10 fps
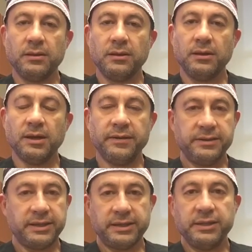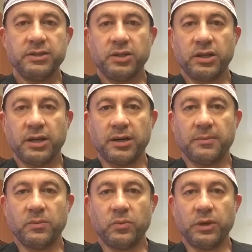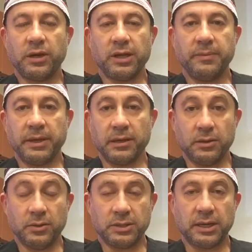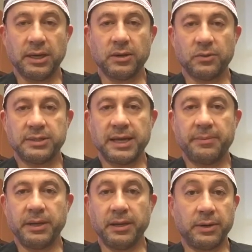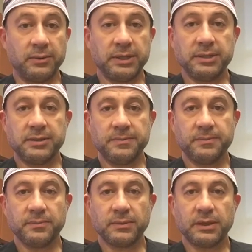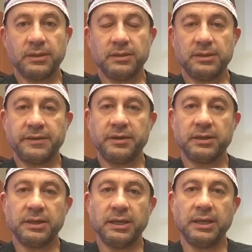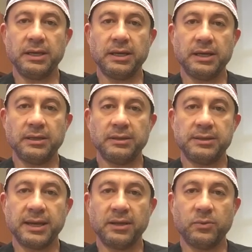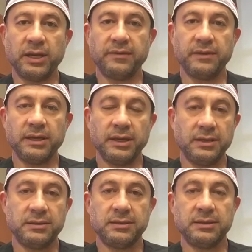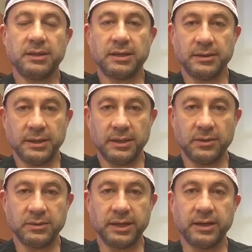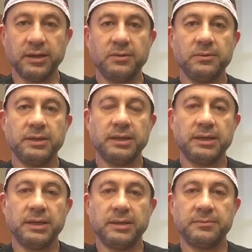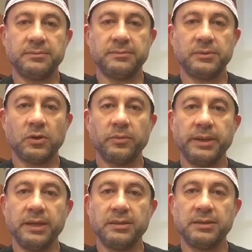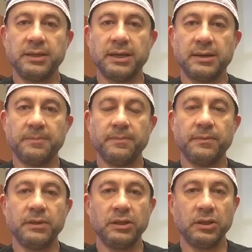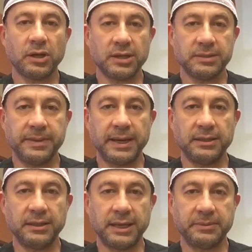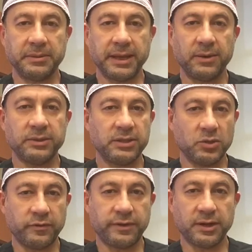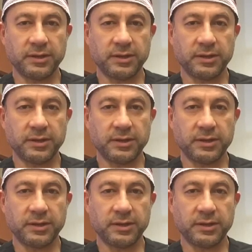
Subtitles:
Having said this, we are keeping a close eye on what's happening around us. Definitely, the second wave is in Ontario, albeit not as bad in Lambton County so far.